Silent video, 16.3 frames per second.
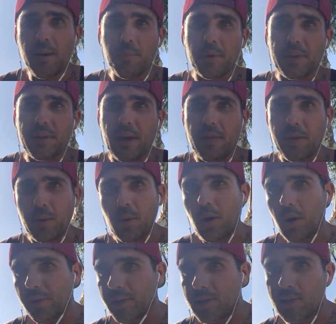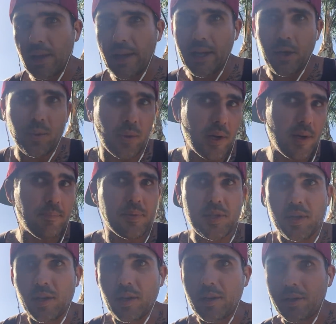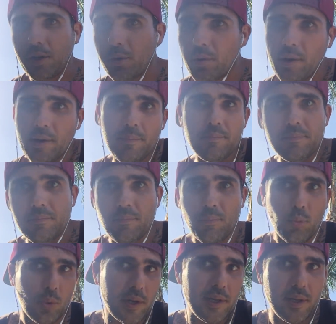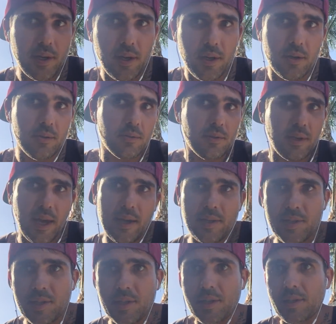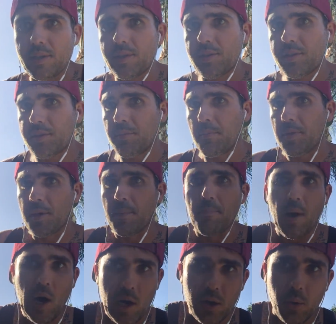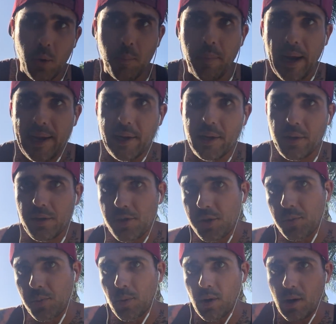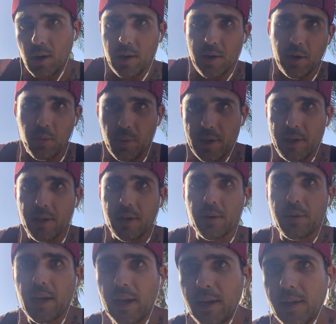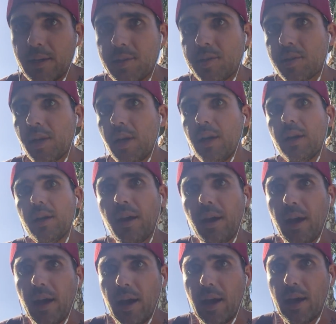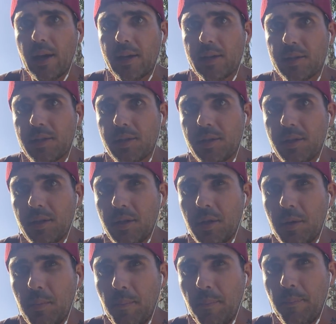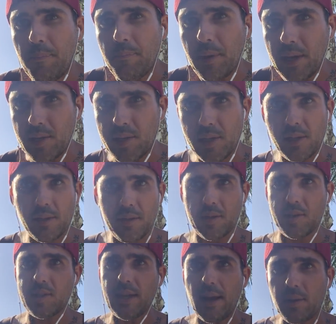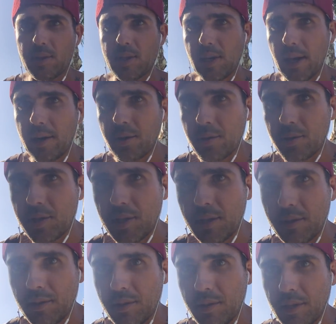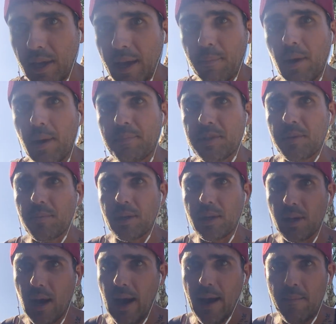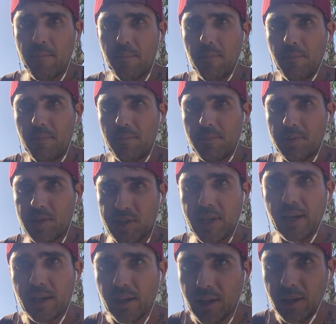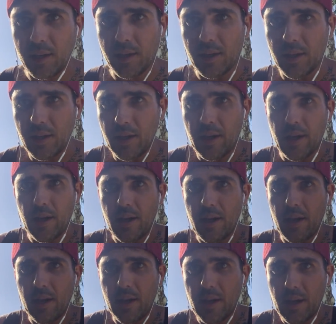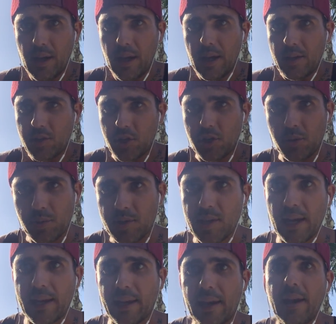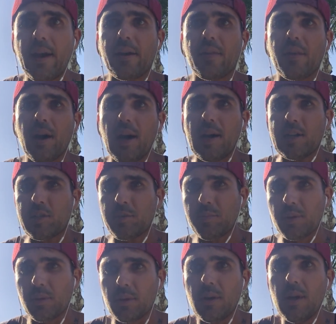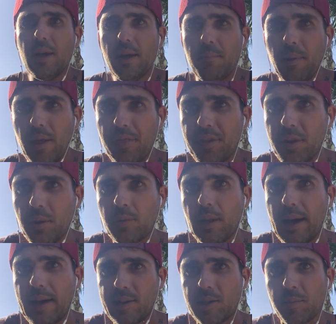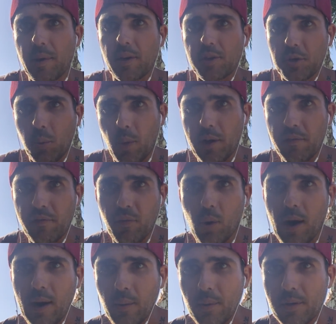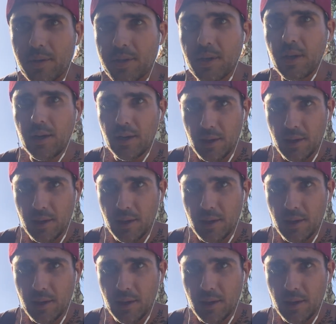but then there were all these like Crips on Crip RICO cases. The Mongol bikers were on a RICO case. And basically the Southsiders came up to me. I'm sick. As soon as I get out of the hospital, methadone lasts about twenty-four hours.